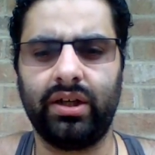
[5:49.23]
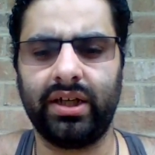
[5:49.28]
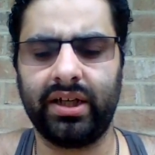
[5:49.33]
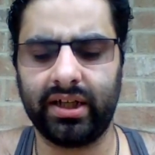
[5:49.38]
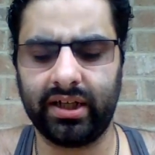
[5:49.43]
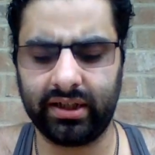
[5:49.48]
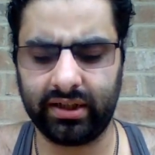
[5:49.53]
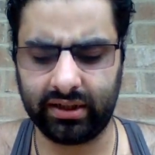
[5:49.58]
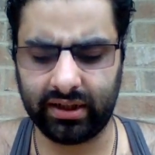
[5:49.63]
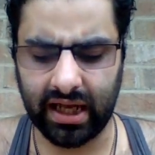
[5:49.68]

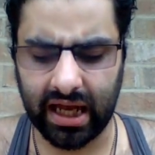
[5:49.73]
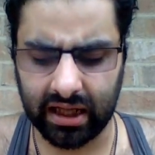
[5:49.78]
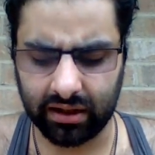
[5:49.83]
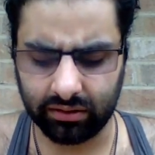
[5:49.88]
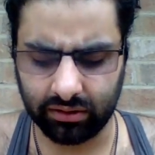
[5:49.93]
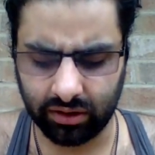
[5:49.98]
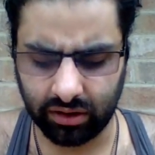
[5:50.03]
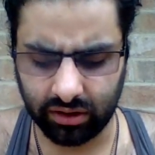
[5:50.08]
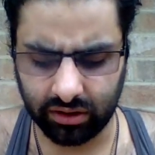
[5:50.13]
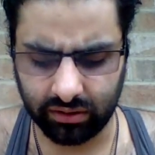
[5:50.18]
and
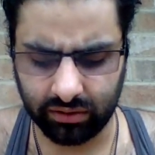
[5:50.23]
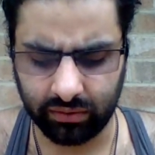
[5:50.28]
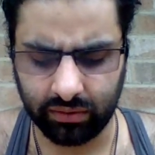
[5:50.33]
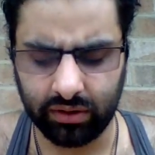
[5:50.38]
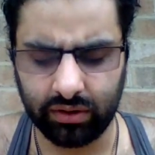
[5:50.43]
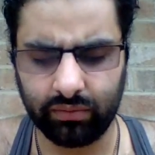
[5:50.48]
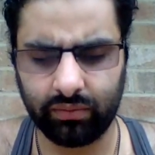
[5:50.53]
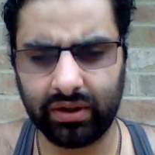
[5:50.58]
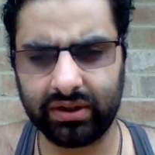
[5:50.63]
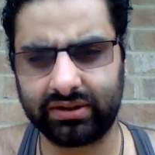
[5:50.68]
that law
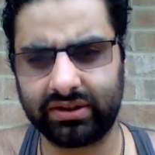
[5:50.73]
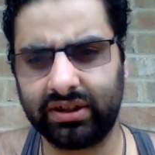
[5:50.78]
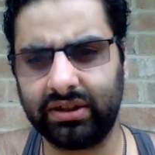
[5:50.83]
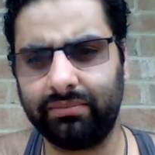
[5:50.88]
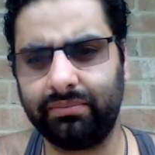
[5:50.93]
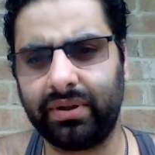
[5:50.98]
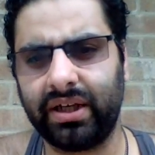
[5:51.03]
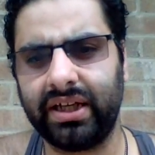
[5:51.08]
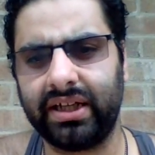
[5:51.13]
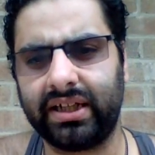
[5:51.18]
was
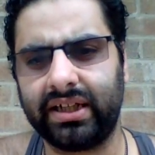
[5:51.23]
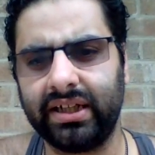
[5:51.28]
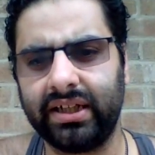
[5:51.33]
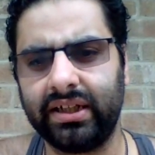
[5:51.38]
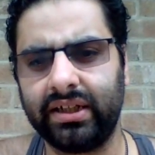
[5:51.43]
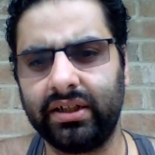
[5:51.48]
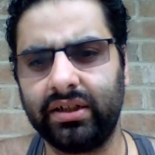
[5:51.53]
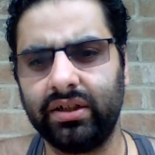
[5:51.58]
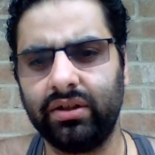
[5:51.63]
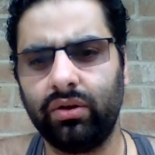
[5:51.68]
written by
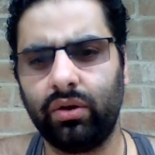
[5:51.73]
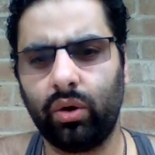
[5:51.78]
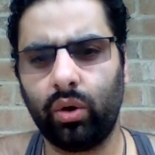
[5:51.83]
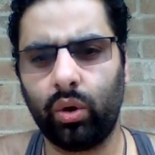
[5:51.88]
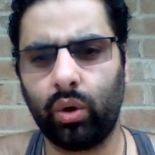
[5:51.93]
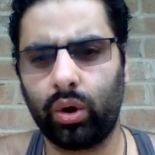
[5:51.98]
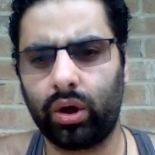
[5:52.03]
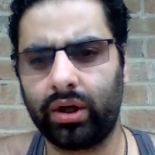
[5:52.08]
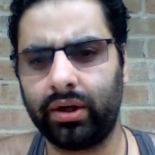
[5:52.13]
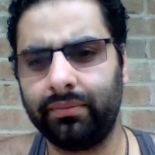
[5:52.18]
King
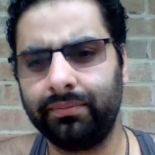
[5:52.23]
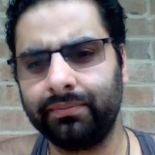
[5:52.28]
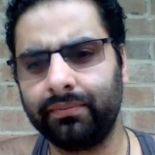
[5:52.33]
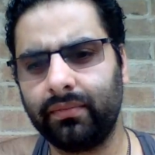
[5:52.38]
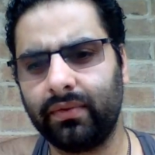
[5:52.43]
Or